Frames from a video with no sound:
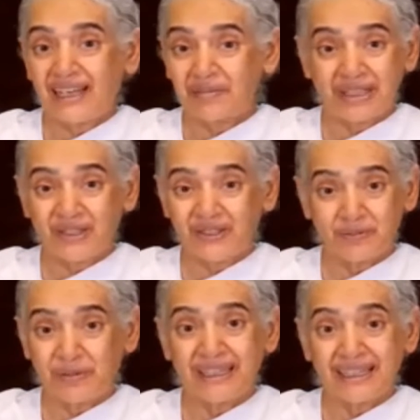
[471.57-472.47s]
I may
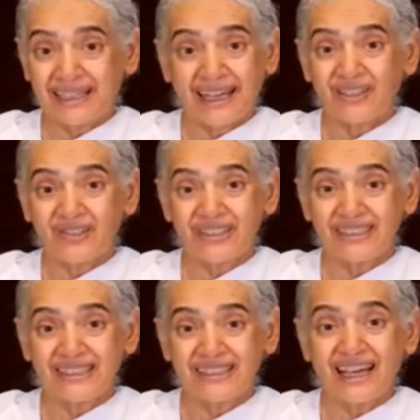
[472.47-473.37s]
not be accurate in